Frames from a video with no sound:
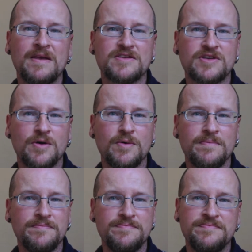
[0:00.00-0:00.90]
So
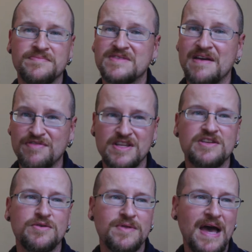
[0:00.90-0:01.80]
definitely
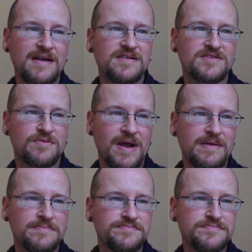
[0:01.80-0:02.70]
do that. It's great.
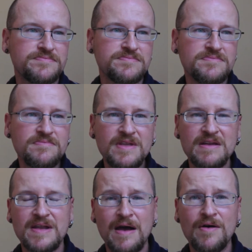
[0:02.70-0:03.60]

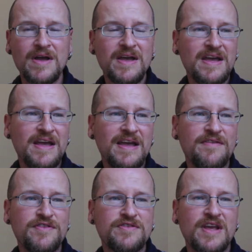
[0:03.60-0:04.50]
Now,
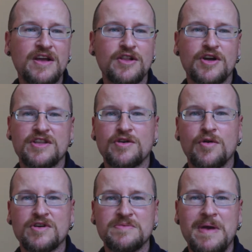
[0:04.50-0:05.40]
if you take a look at the
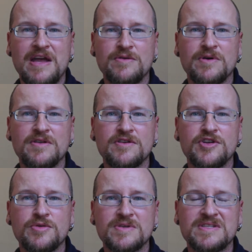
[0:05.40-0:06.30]
course manual,
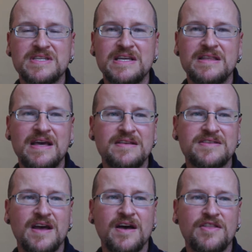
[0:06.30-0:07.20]
you will see that
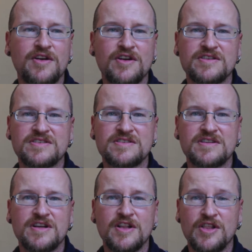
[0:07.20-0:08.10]
there's
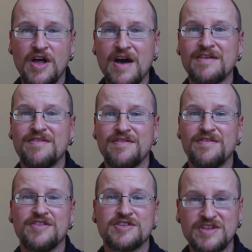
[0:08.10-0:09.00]

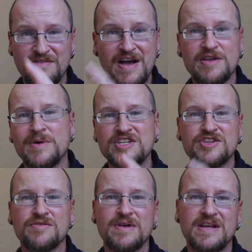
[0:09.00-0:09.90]
an
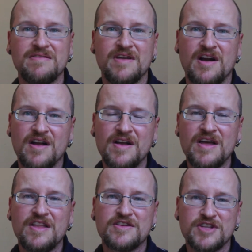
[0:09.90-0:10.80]
evaluation grid in there.
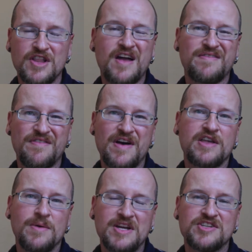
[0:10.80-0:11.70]
There's a lot of
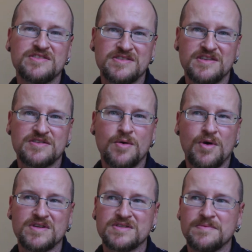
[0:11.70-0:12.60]
evaluations in this
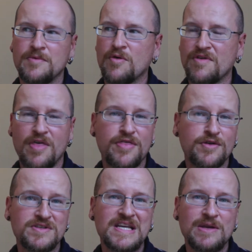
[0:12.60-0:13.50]
course. Over the
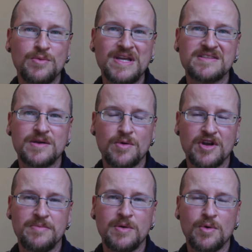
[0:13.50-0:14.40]
13 weeks that we're
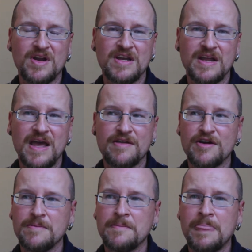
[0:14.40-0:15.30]
going to be working together,
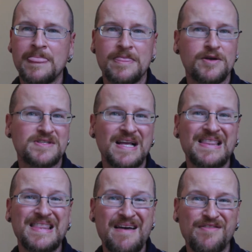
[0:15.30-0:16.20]
there's
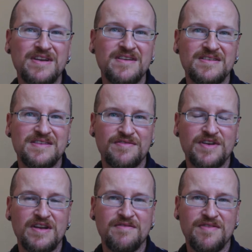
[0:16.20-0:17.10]
11
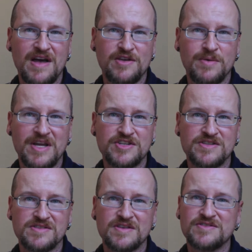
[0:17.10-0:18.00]
different
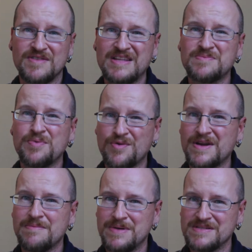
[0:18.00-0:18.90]
evaluations. So that's
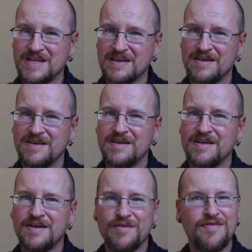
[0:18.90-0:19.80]
pretty busy.
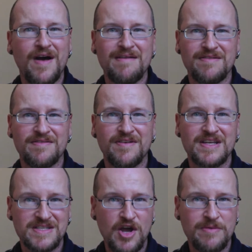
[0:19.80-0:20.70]
5
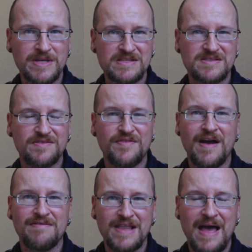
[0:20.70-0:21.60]
assignments,
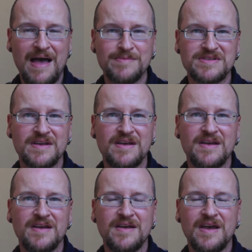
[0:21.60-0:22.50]
5 labs,
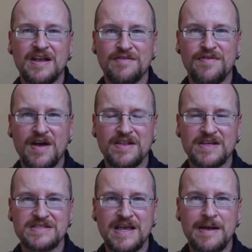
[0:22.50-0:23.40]
and a final
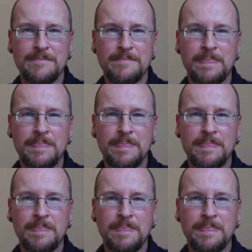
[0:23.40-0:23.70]
exam.